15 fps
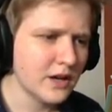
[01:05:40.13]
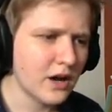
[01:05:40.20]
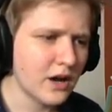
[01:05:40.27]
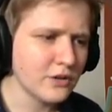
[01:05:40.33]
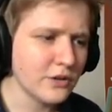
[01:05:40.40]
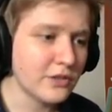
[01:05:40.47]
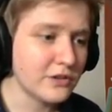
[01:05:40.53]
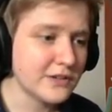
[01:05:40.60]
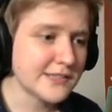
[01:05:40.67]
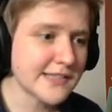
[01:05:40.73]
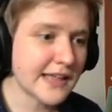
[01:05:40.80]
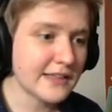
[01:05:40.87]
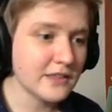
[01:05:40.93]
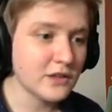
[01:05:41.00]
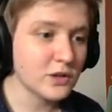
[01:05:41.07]
Although there is
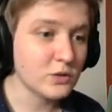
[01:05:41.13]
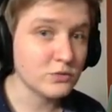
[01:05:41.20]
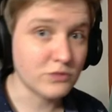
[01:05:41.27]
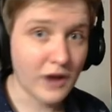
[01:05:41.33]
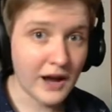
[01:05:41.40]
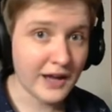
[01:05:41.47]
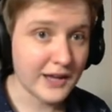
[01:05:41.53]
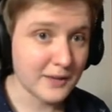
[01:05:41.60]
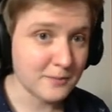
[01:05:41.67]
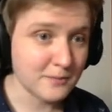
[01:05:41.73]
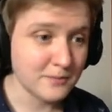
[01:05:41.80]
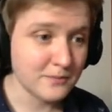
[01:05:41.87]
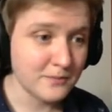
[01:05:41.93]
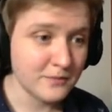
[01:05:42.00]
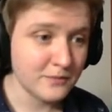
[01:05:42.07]
that little rhyme
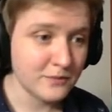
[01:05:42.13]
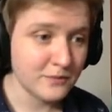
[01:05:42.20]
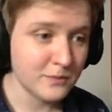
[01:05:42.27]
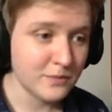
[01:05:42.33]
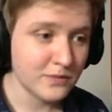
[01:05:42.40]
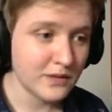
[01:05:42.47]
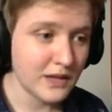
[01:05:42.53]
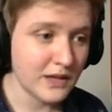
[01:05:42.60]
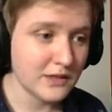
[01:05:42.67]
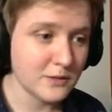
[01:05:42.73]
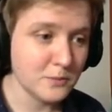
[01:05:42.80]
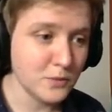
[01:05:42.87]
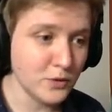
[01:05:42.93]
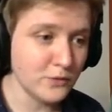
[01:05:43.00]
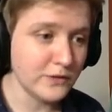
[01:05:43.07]
in the
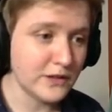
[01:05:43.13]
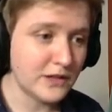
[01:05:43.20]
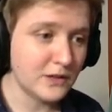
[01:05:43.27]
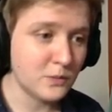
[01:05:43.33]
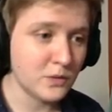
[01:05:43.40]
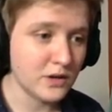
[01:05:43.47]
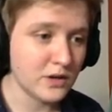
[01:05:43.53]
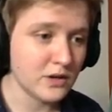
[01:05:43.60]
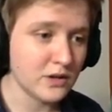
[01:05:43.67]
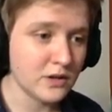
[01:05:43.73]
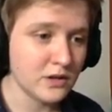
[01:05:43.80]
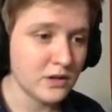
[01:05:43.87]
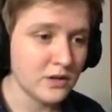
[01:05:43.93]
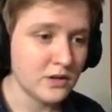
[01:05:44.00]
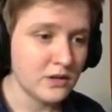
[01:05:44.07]
movie where
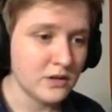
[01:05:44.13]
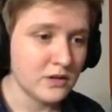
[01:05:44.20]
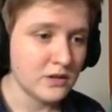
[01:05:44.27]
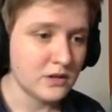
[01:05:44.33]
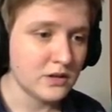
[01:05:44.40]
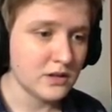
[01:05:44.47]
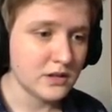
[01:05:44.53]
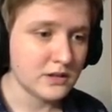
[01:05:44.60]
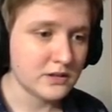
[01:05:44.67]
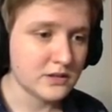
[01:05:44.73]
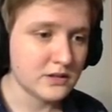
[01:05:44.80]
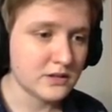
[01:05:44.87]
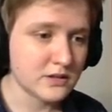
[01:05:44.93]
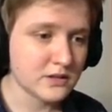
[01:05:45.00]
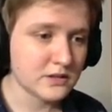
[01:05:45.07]
the,
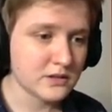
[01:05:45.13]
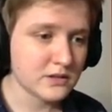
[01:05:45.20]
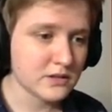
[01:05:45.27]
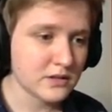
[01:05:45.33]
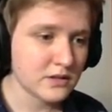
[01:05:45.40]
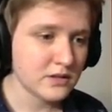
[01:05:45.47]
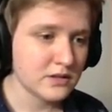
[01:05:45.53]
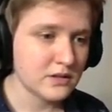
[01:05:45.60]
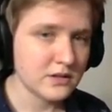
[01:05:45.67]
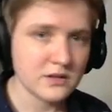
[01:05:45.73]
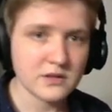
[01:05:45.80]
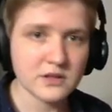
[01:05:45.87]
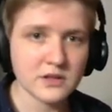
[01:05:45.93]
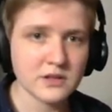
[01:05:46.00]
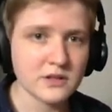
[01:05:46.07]
thing before it hits
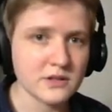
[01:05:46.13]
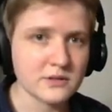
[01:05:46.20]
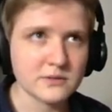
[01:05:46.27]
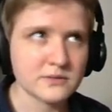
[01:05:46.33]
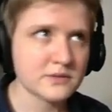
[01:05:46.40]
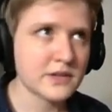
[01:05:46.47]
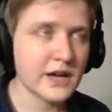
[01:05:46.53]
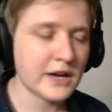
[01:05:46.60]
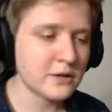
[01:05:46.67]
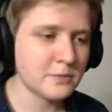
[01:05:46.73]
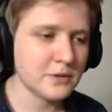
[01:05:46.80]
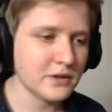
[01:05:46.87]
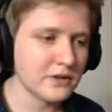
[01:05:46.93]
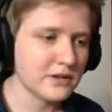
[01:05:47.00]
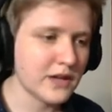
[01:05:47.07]
us. The
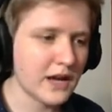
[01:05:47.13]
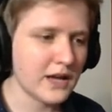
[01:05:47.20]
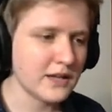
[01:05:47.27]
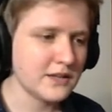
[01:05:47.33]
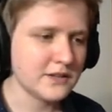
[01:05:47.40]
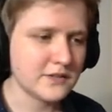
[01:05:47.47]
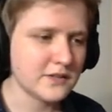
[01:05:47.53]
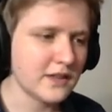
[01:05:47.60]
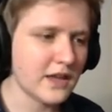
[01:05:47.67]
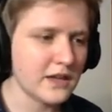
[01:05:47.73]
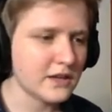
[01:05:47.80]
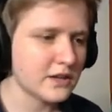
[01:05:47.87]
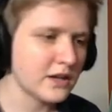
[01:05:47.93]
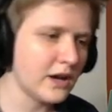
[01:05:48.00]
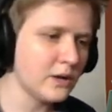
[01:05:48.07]
caterpillar guy is
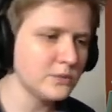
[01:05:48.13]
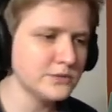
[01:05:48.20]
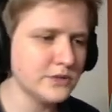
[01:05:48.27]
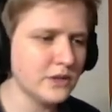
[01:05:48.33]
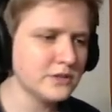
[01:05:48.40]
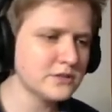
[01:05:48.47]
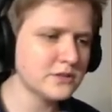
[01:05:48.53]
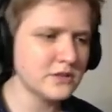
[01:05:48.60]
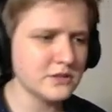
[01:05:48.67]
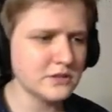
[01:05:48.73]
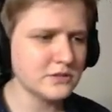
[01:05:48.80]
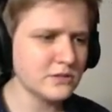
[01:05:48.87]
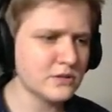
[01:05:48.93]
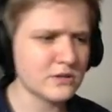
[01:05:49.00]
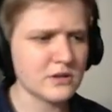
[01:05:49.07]
like, "How does the
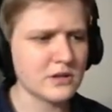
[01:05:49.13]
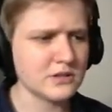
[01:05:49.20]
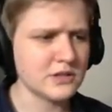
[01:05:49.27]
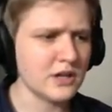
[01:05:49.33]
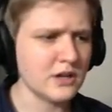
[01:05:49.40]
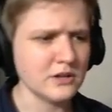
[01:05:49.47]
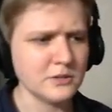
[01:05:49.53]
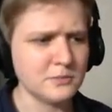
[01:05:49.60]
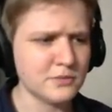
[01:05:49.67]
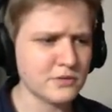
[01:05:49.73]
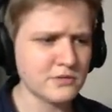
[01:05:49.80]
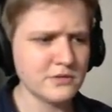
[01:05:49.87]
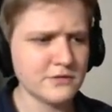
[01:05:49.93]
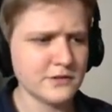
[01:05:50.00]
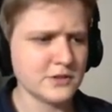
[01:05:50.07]
little crocodile
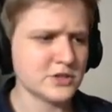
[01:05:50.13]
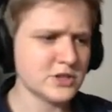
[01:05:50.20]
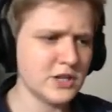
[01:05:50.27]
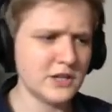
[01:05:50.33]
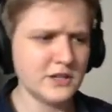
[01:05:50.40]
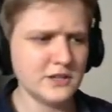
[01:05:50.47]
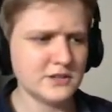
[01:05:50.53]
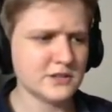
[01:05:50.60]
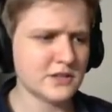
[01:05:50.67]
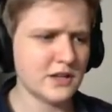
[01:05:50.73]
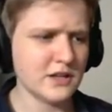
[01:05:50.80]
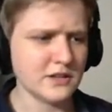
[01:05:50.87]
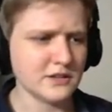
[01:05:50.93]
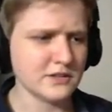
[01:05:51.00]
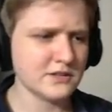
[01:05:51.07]
improve his shiny
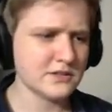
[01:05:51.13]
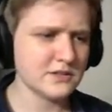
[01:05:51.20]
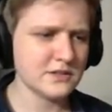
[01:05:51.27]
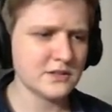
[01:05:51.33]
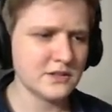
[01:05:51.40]
scales?"